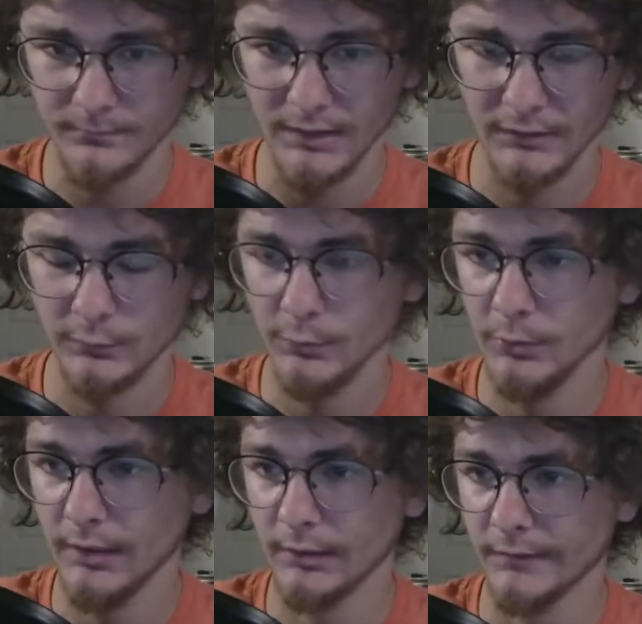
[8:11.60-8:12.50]
So we do
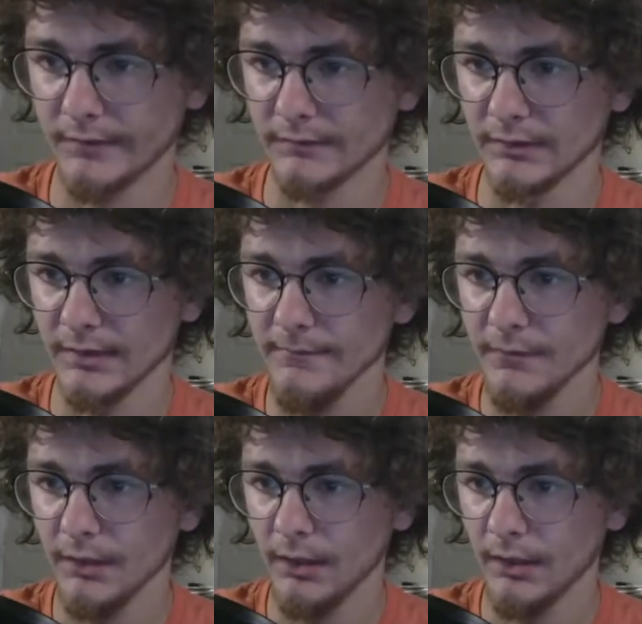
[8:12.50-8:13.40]
align our text to the left.
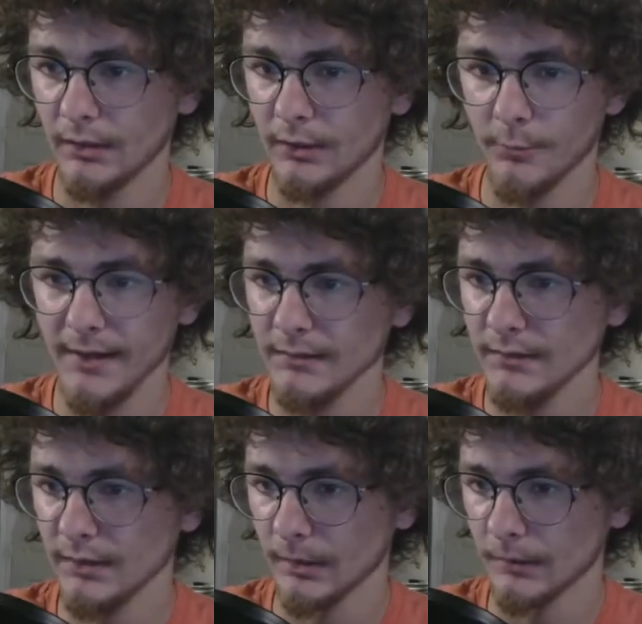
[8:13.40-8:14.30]
Go back to
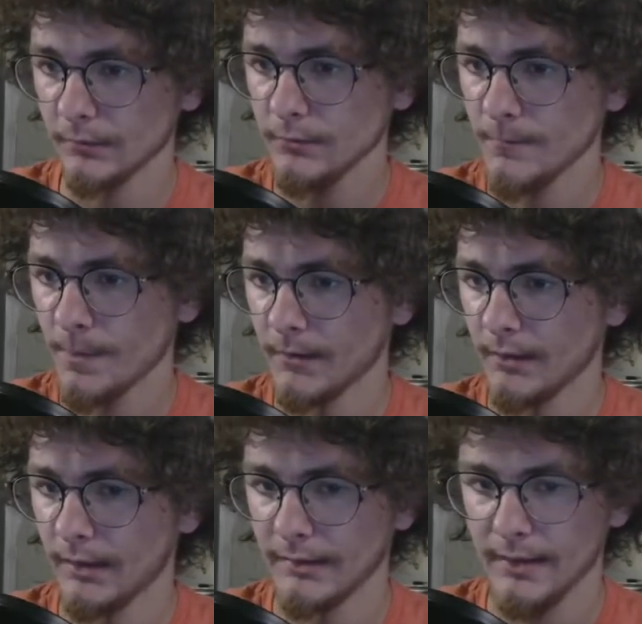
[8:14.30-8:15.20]
character,
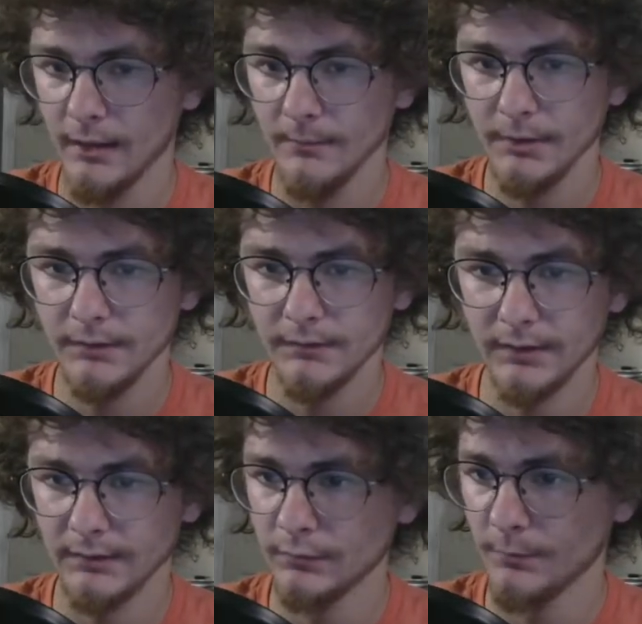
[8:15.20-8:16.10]
and now I'm going to set
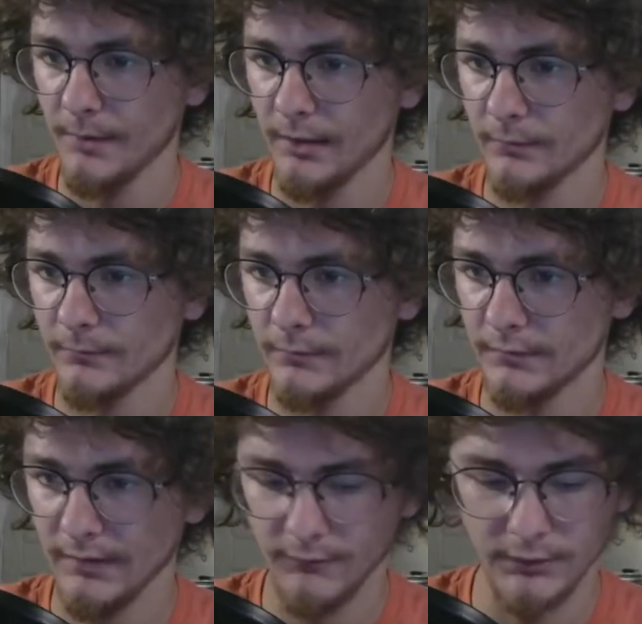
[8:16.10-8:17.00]
it to about
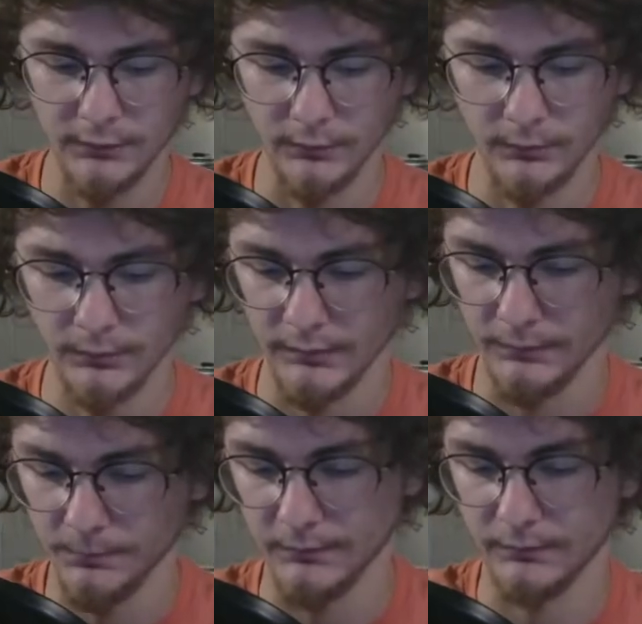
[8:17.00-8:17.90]
72
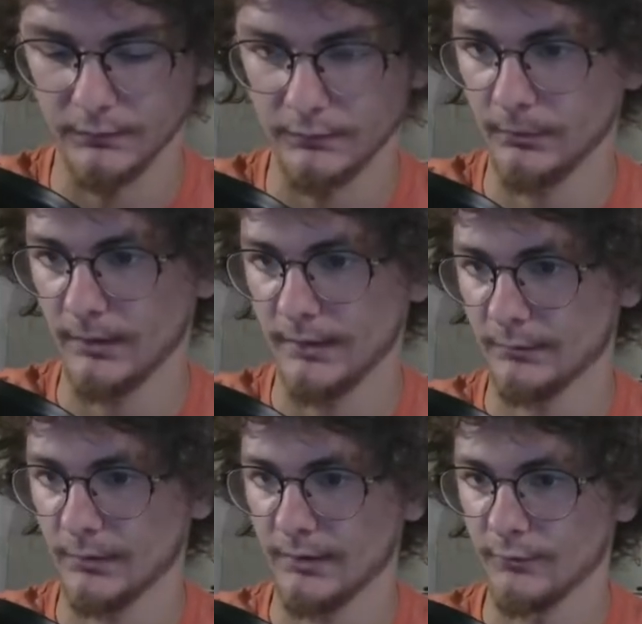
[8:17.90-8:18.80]
is correct,
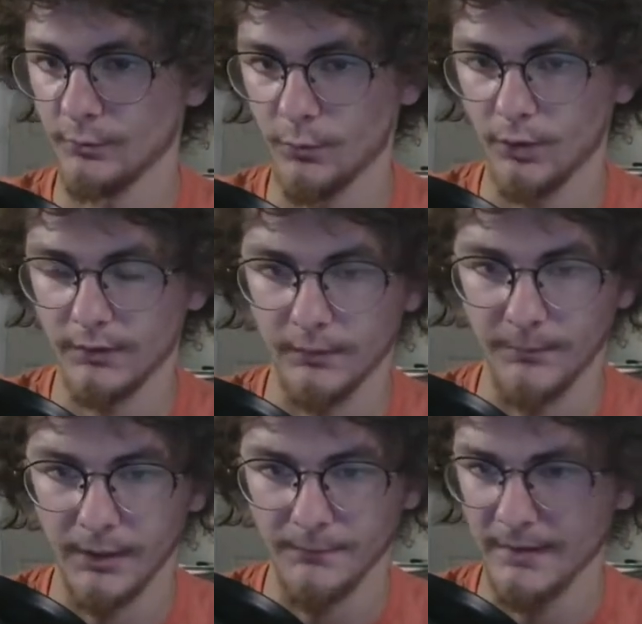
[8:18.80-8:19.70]
whatever you want,
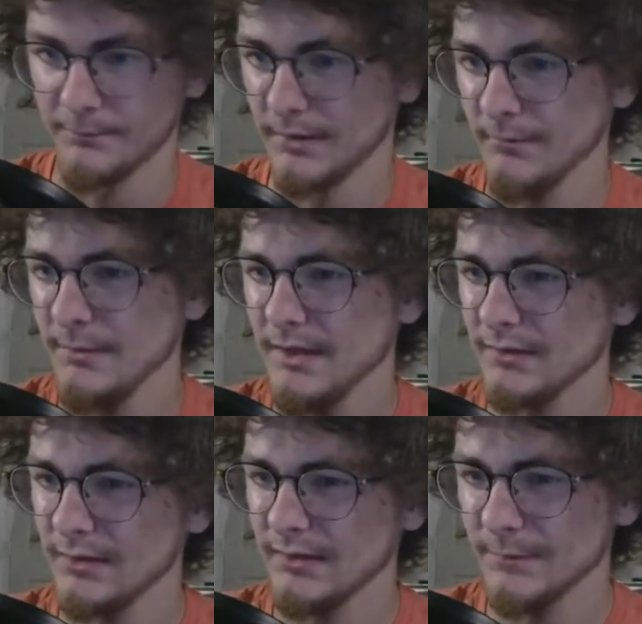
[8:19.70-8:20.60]
about that big. Maybe
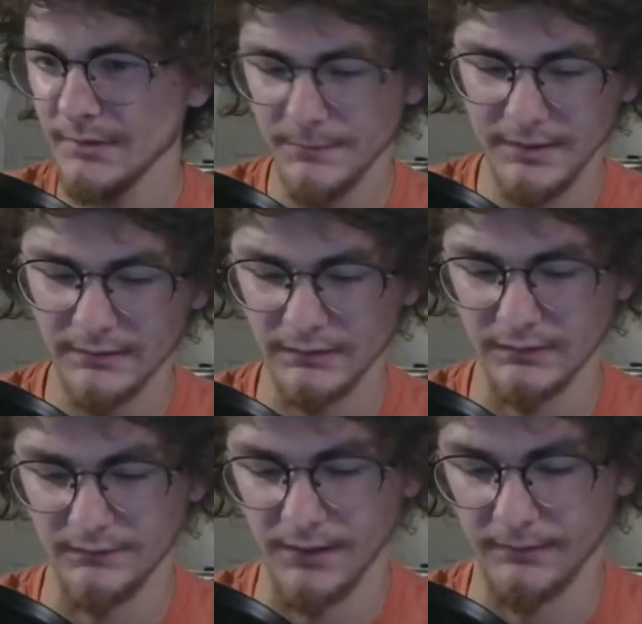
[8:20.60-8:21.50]
actually let's make it
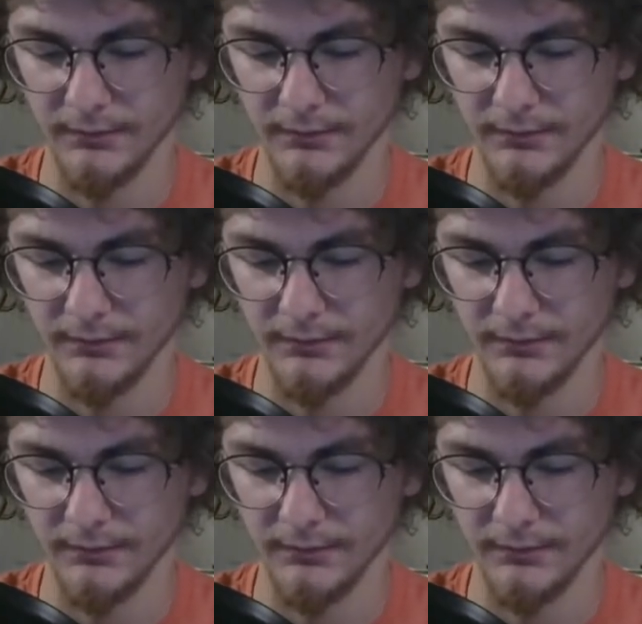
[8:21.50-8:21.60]
65.